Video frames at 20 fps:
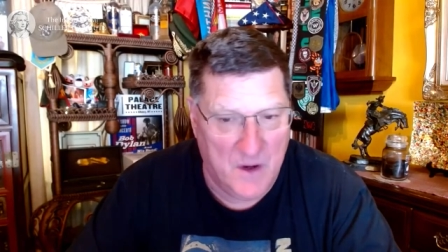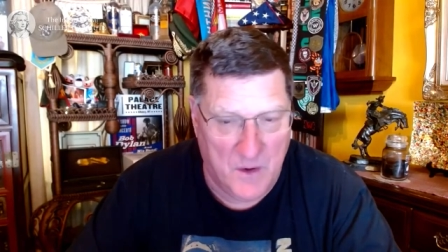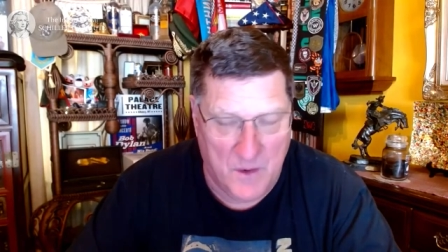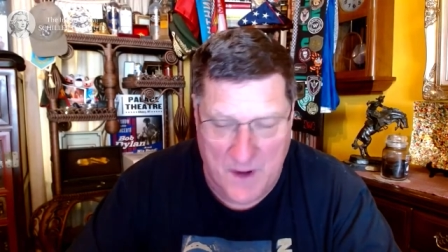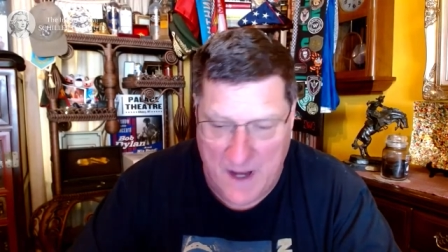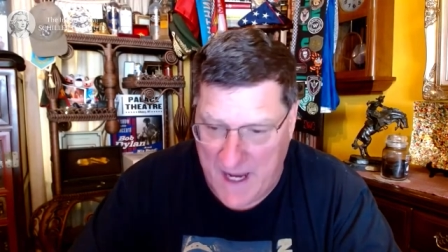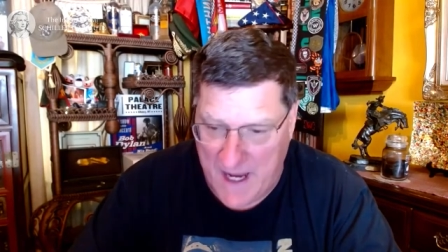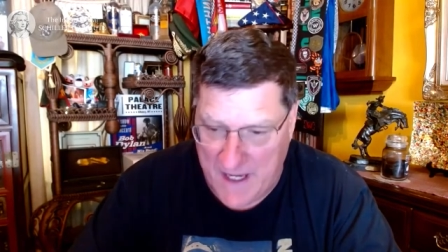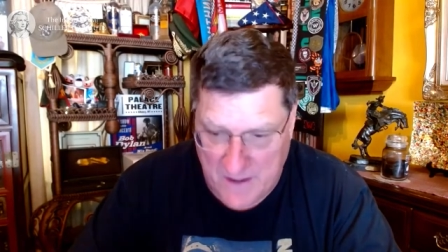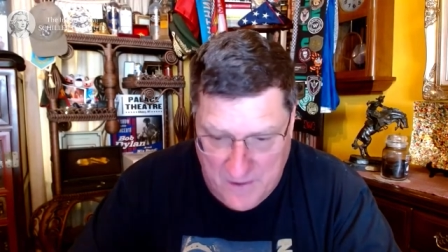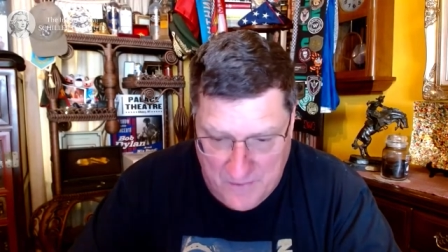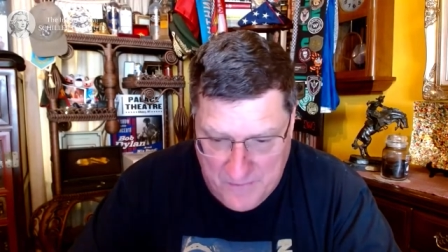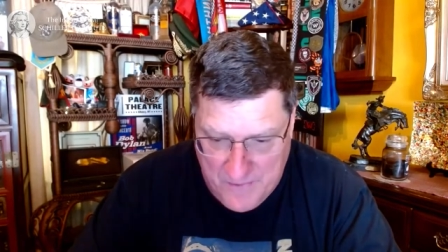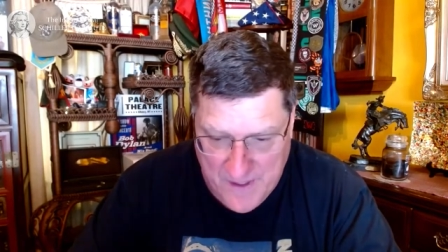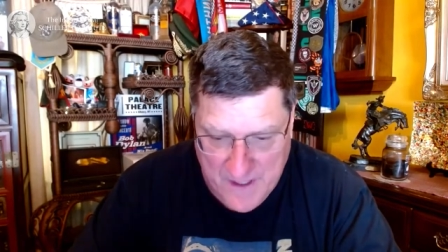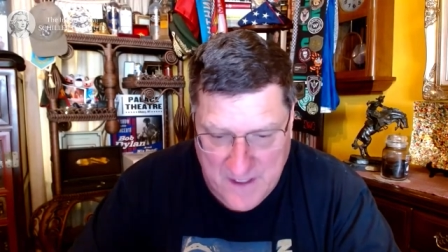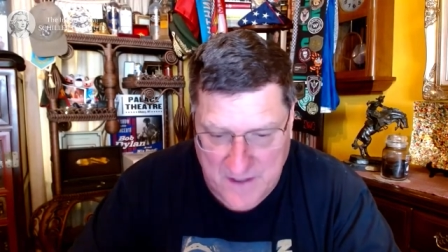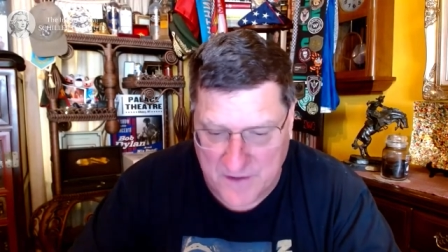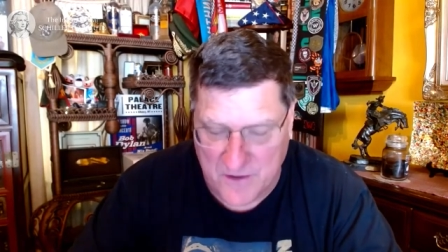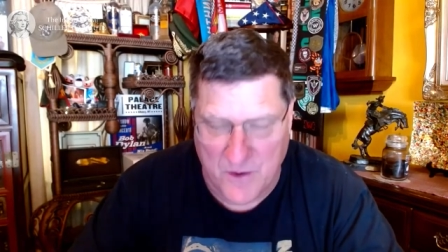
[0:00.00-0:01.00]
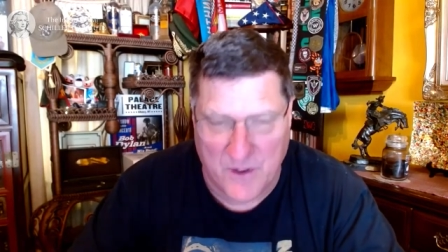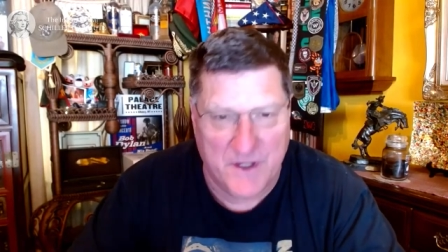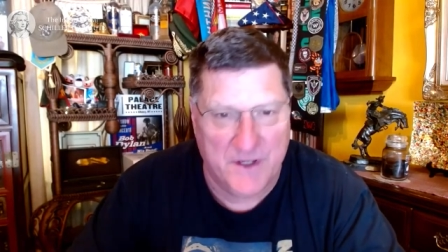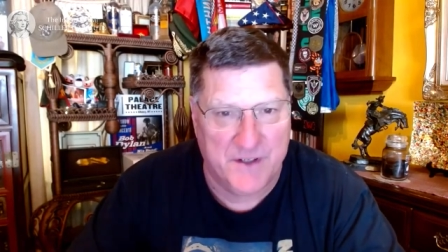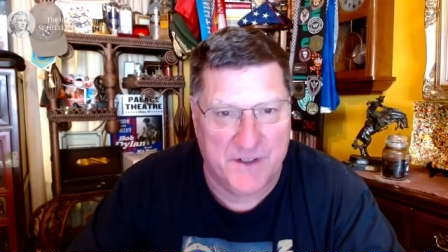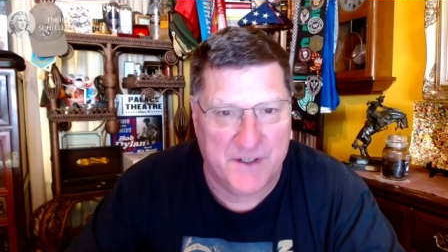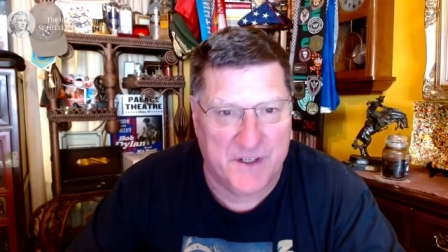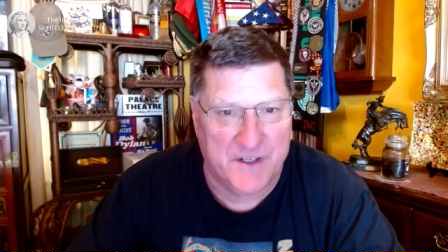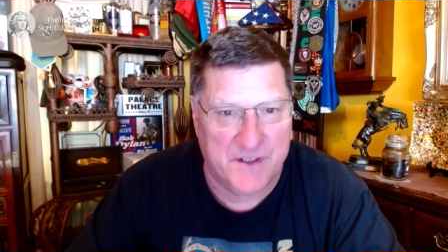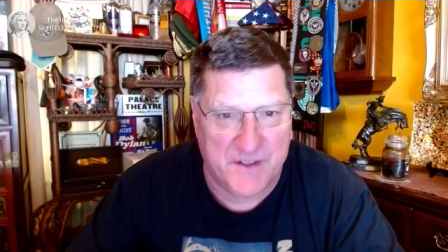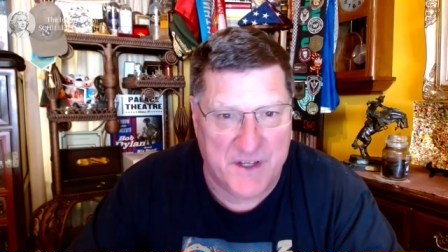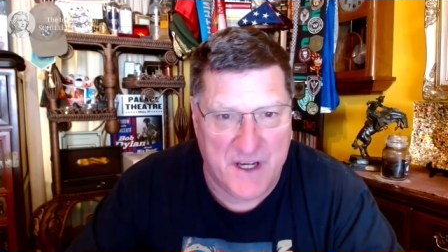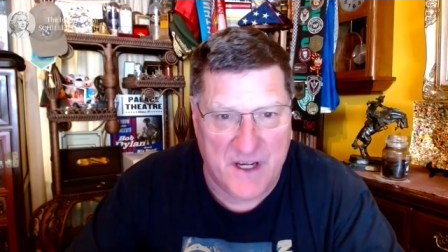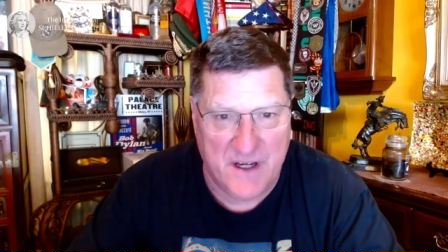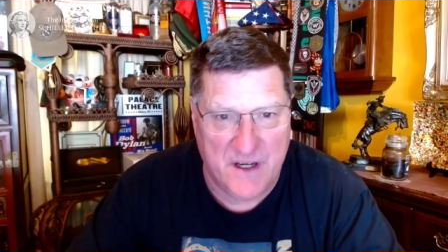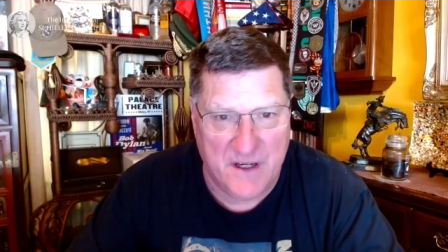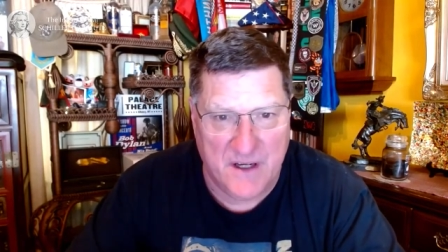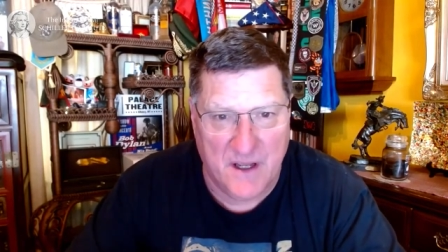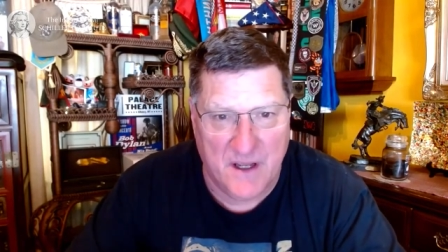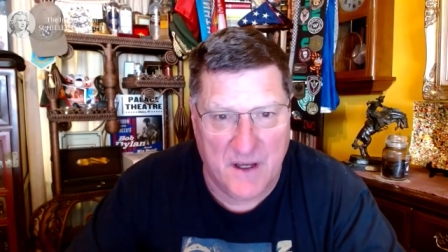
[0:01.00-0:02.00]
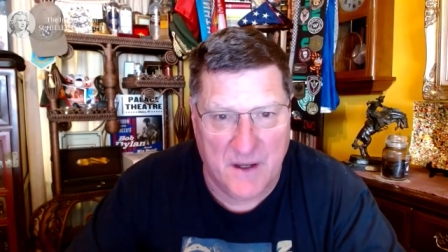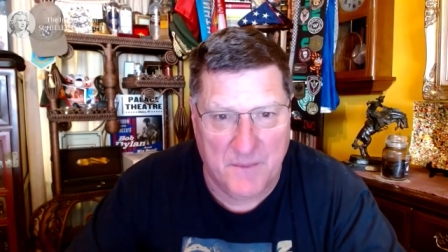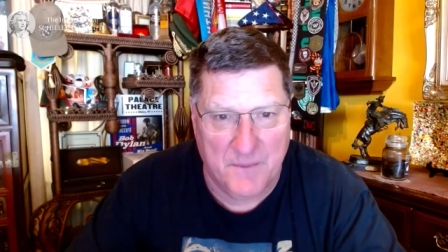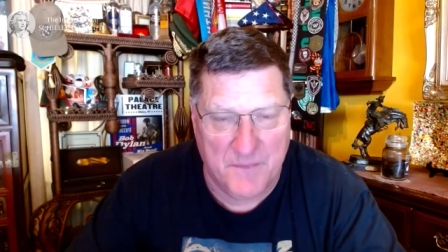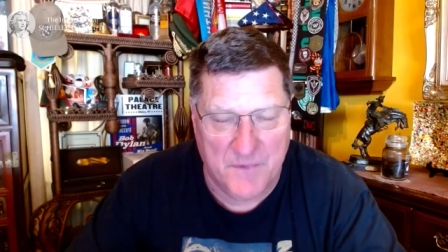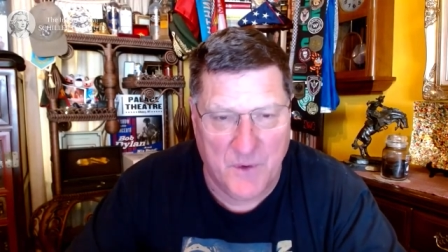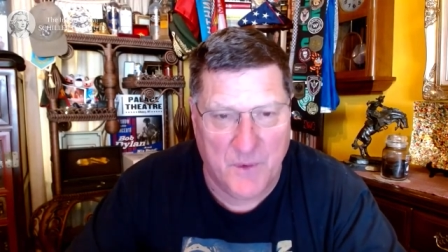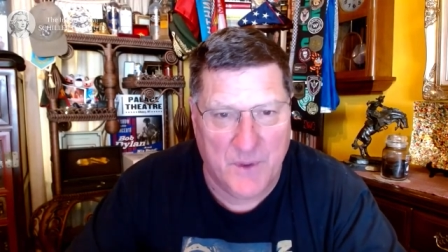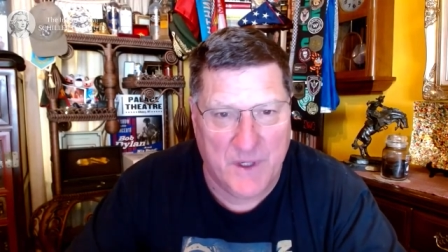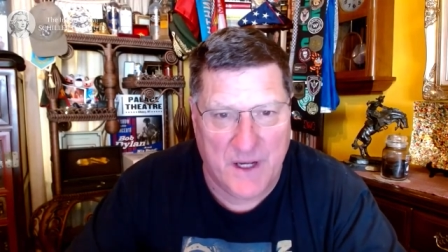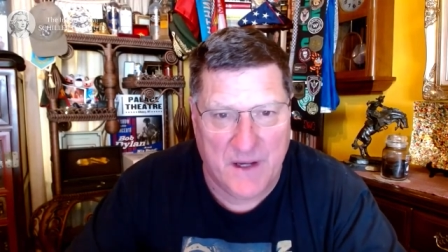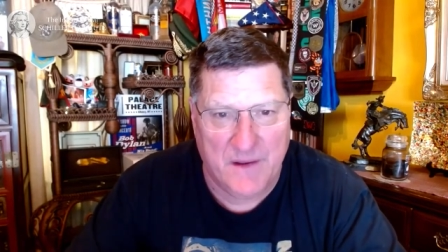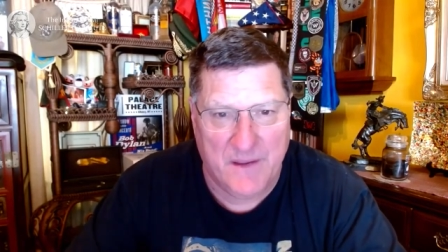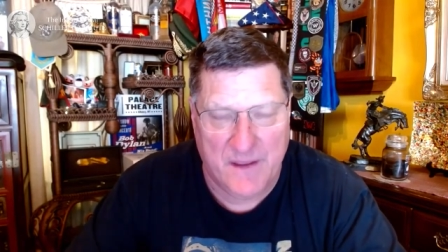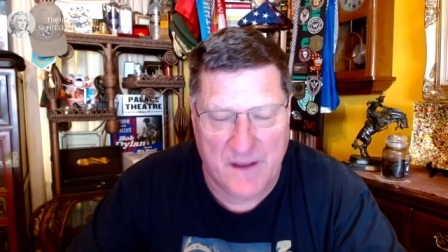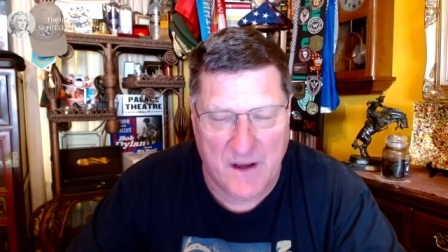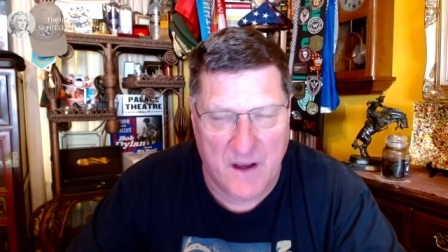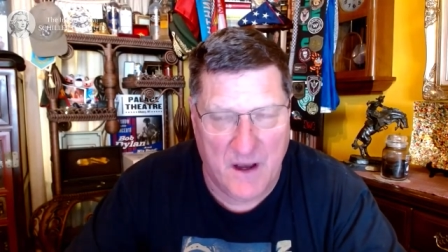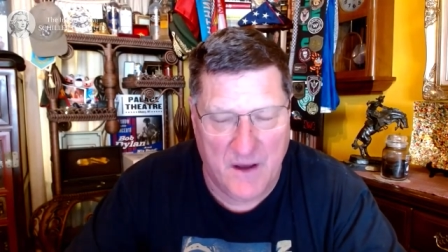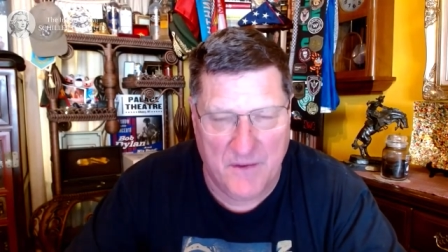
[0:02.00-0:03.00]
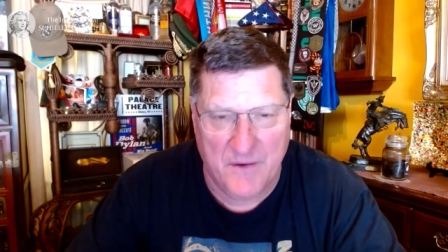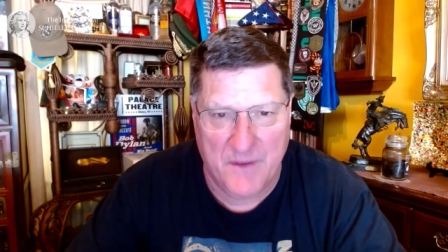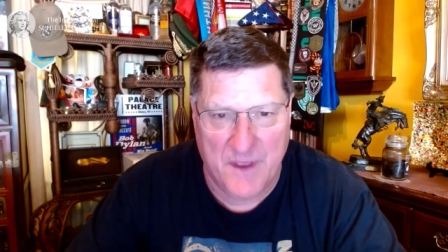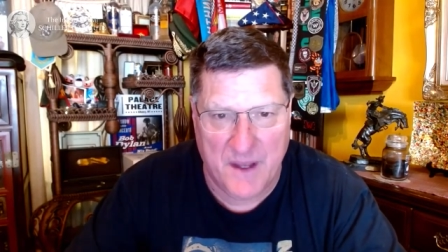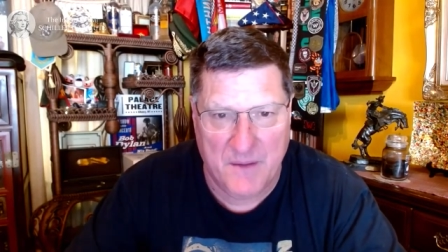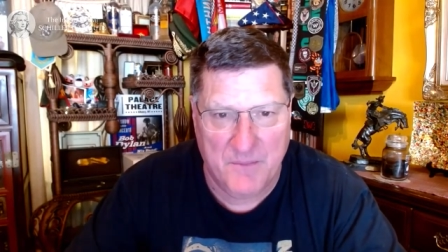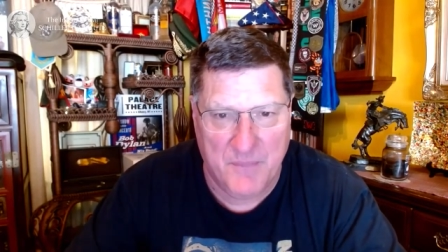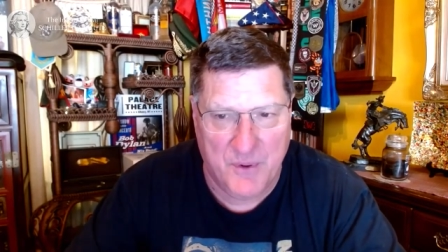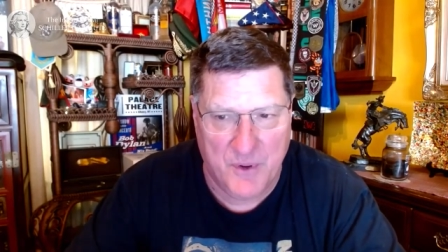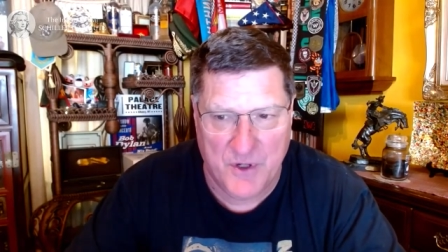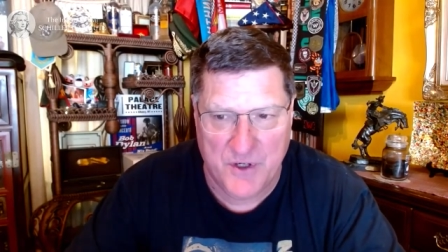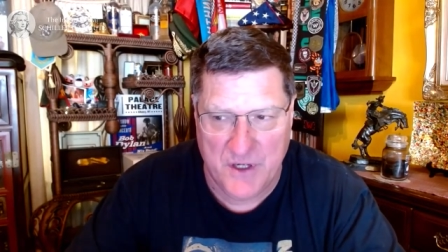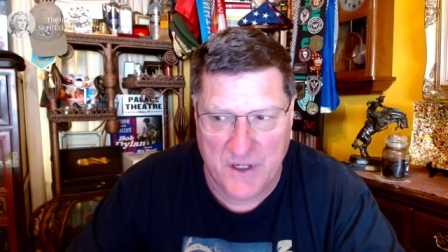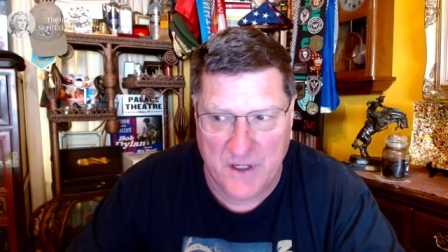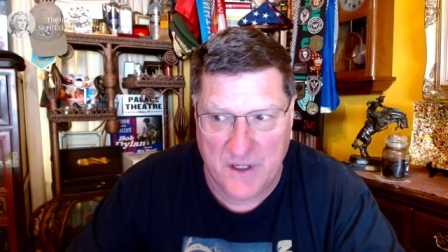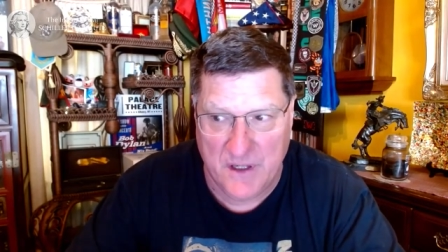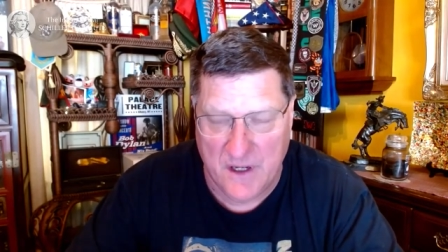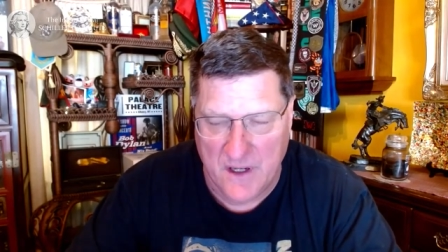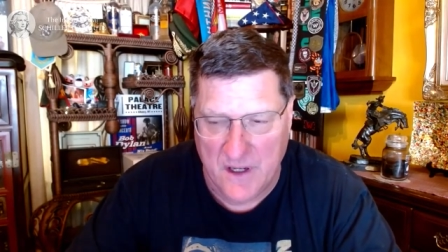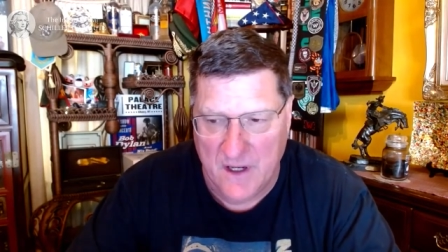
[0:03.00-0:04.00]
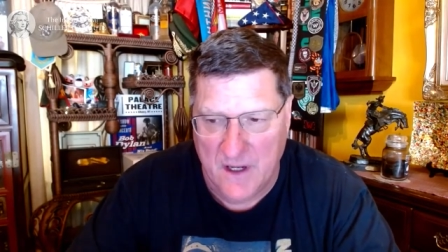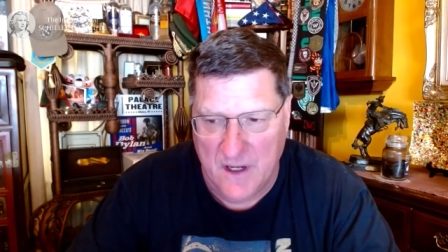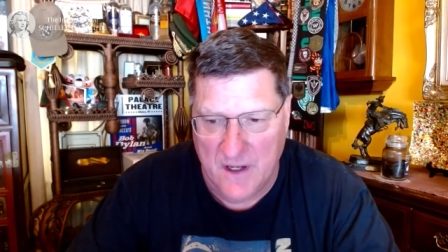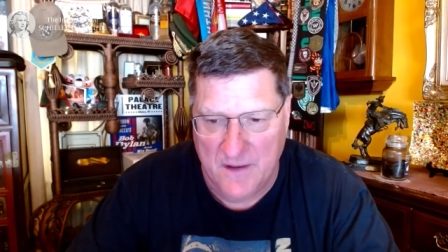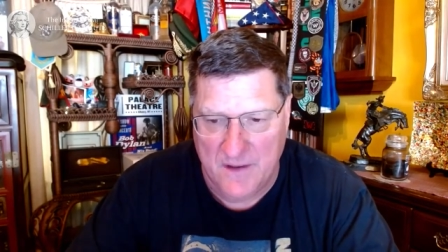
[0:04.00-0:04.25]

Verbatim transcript: you know, I don't think is going to succeed in um, doing anything other than pushing